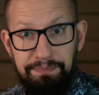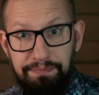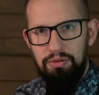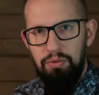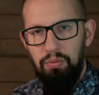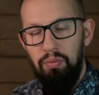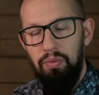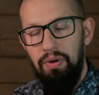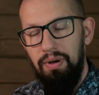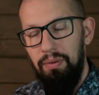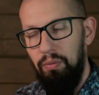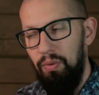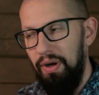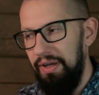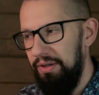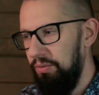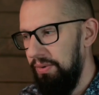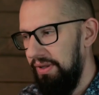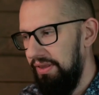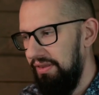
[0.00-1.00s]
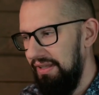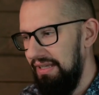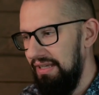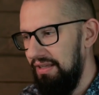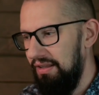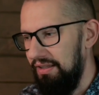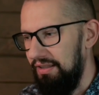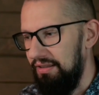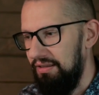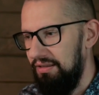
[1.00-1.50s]
So why do we
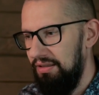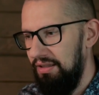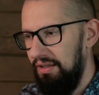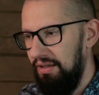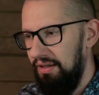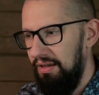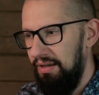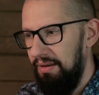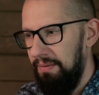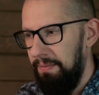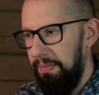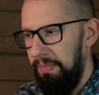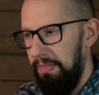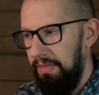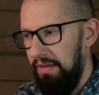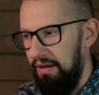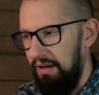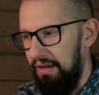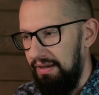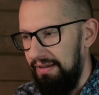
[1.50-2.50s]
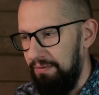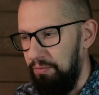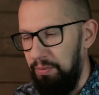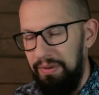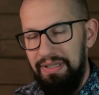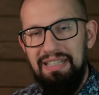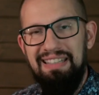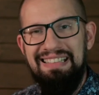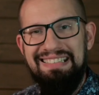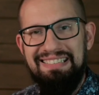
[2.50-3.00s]
think that if
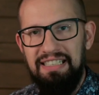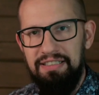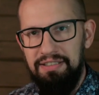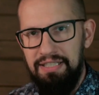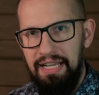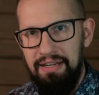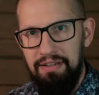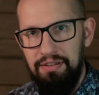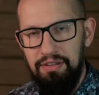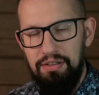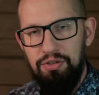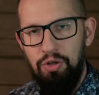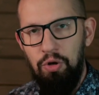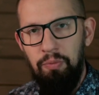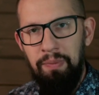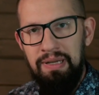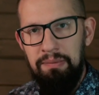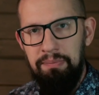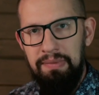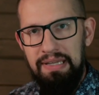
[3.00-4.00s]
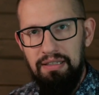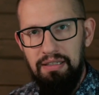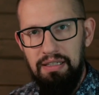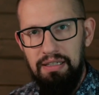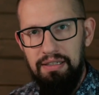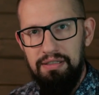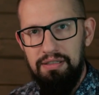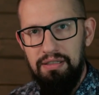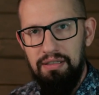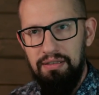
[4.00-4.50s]
we didn't attend so many
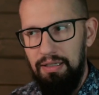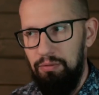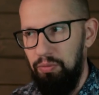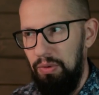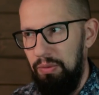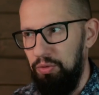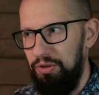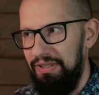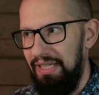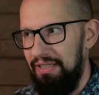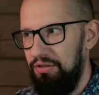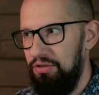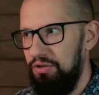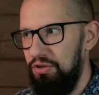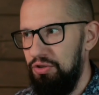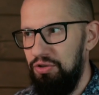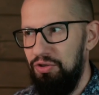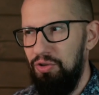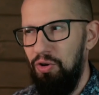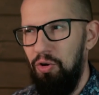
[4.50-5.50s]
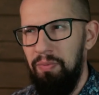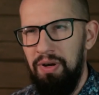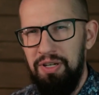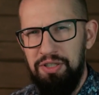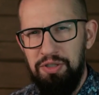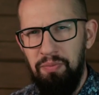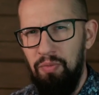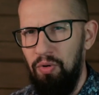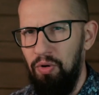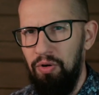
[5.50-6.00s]
meetings that we would get so
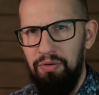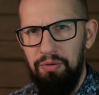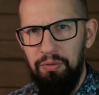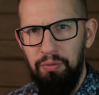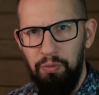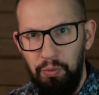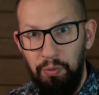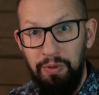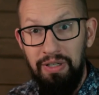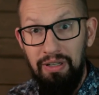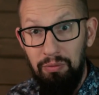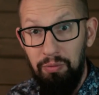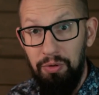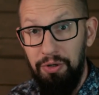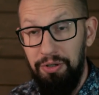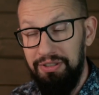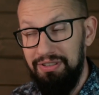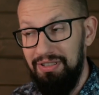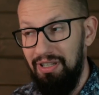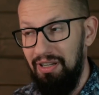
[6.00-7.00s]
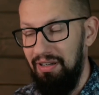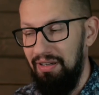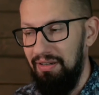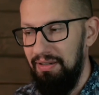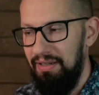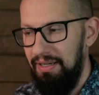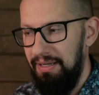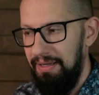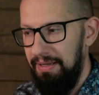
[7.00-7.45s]
much more real work done?